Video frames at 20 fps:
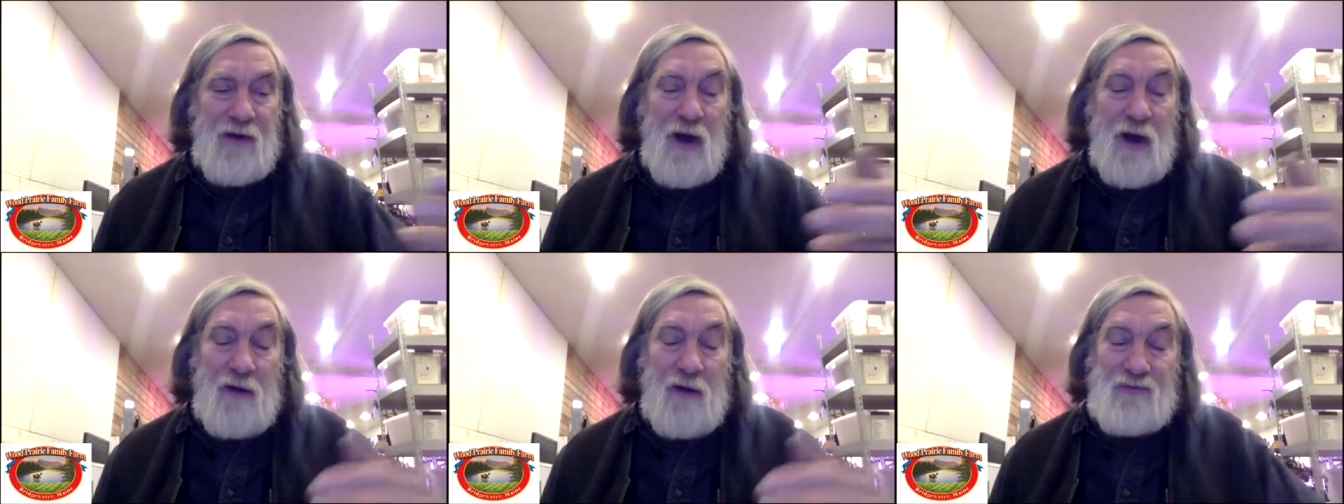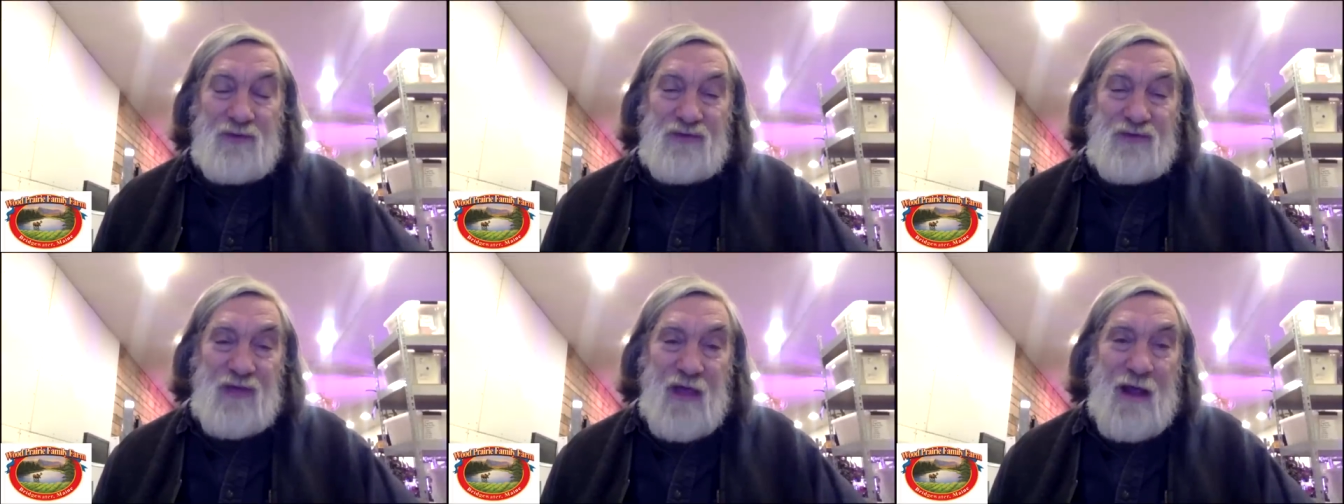and
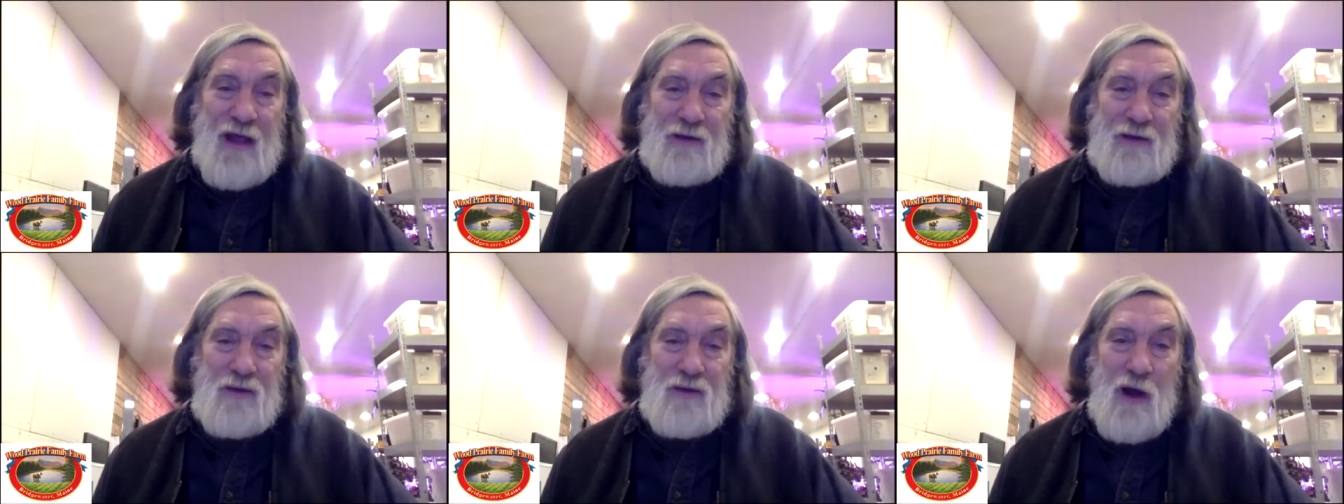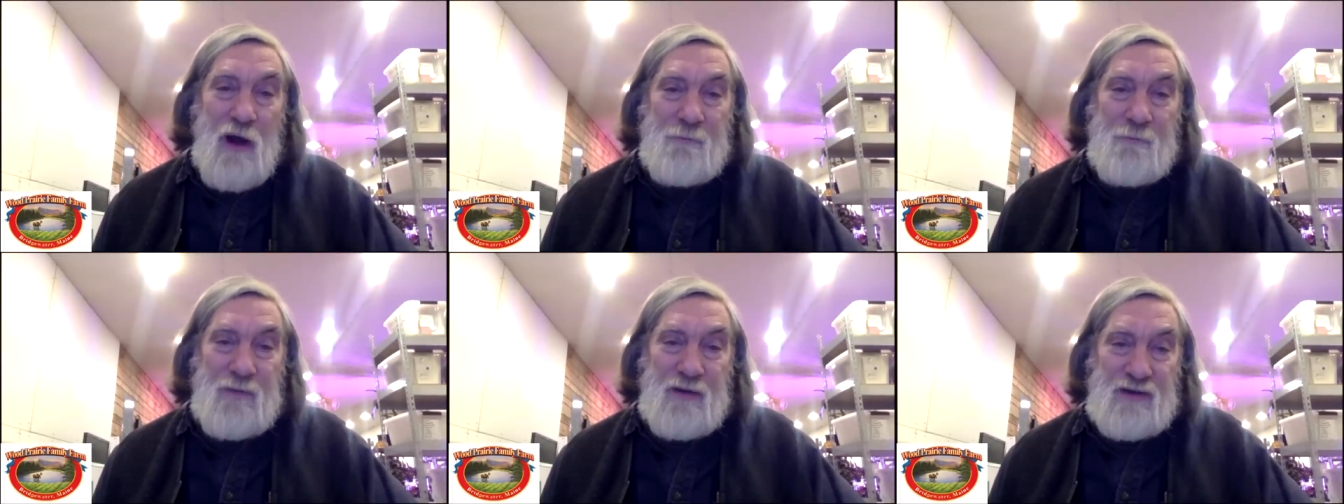then harvest
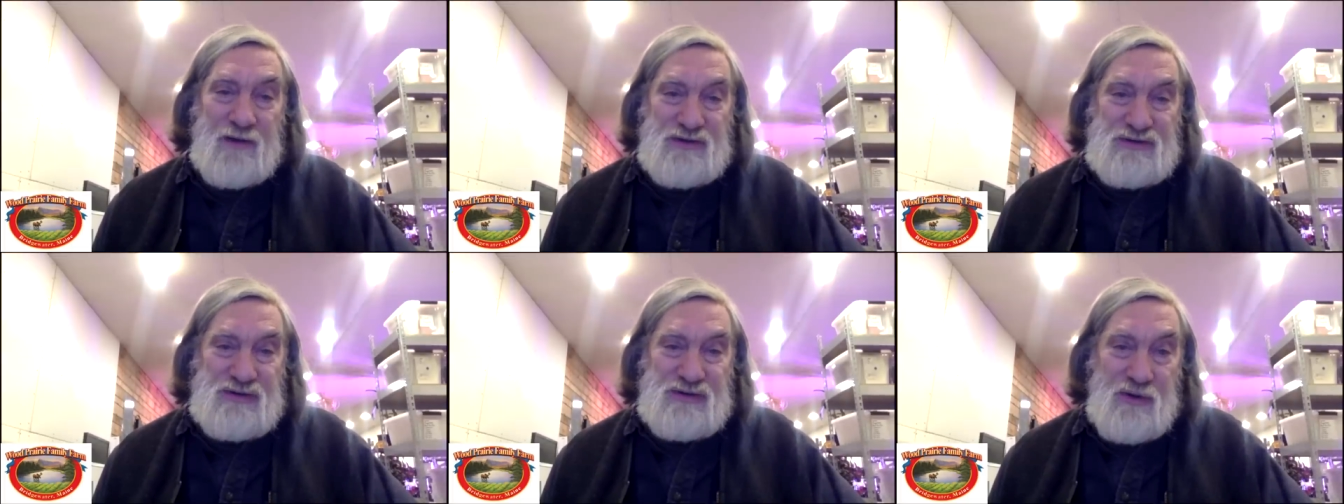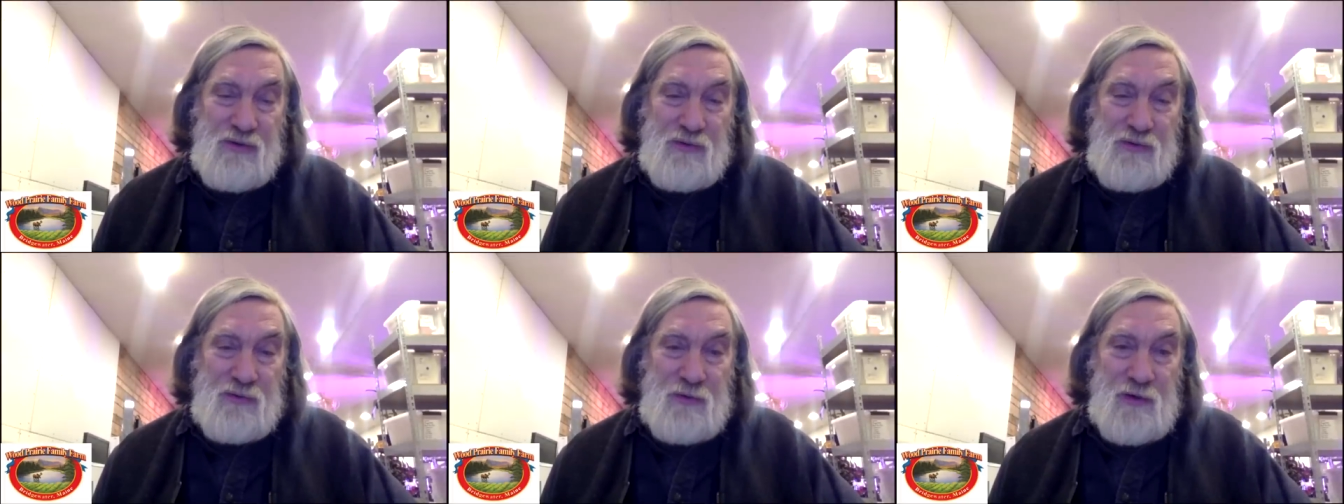that
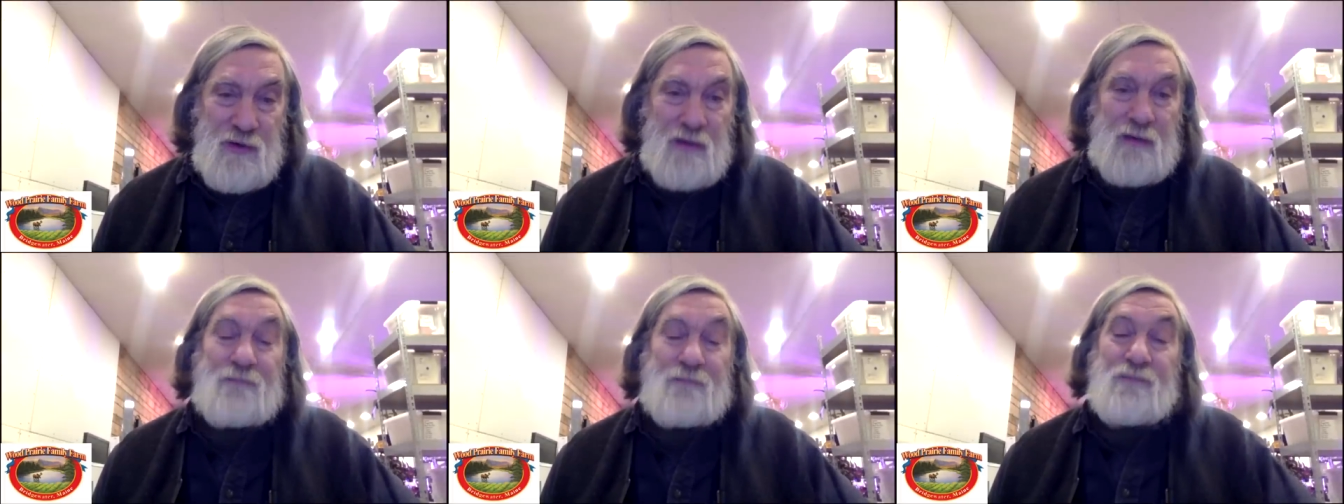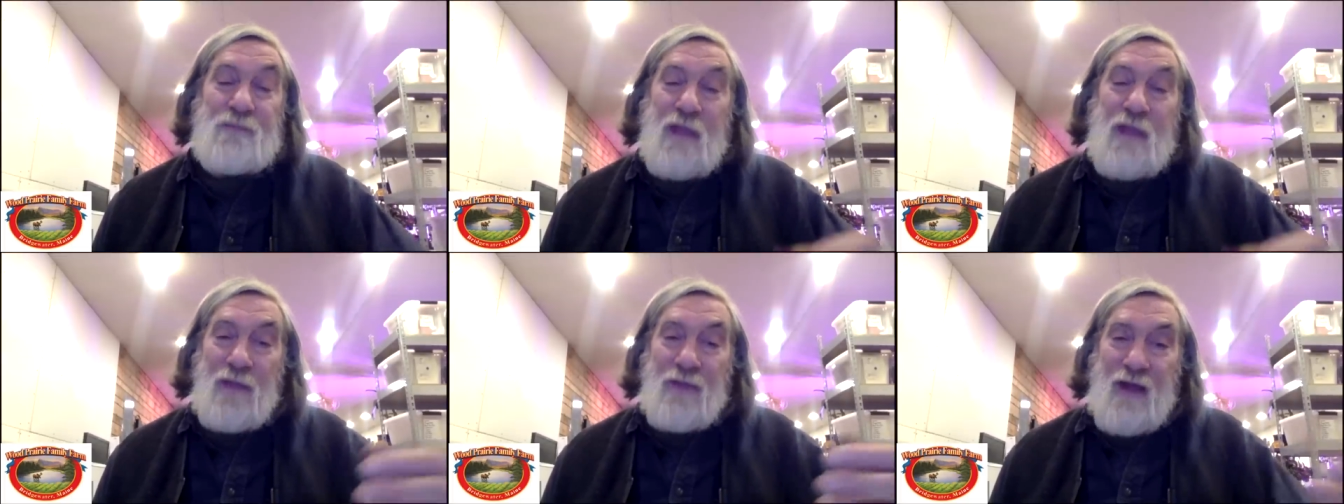crop in
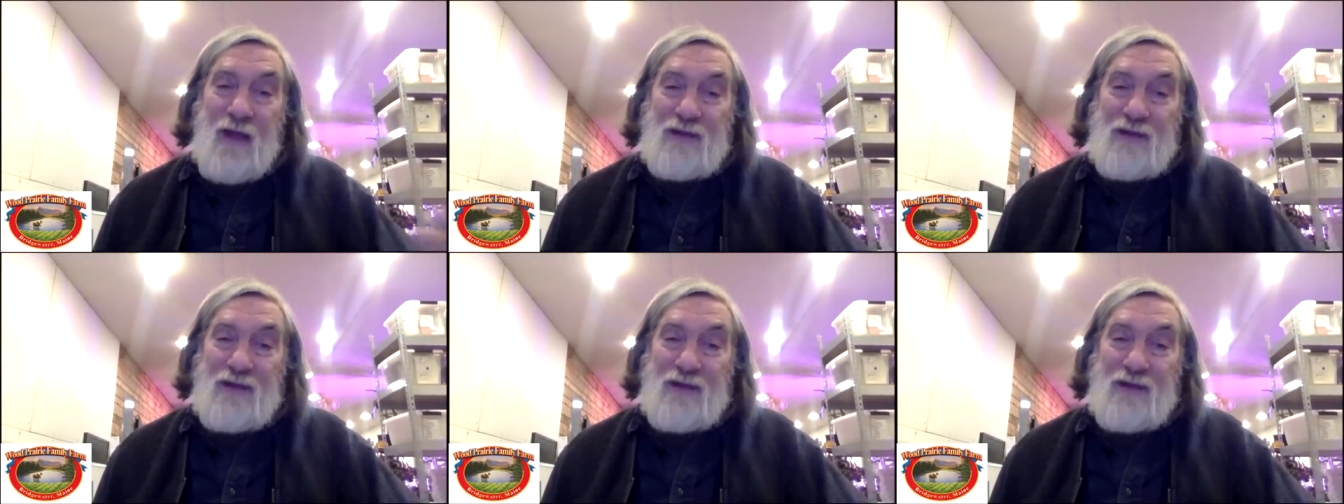June,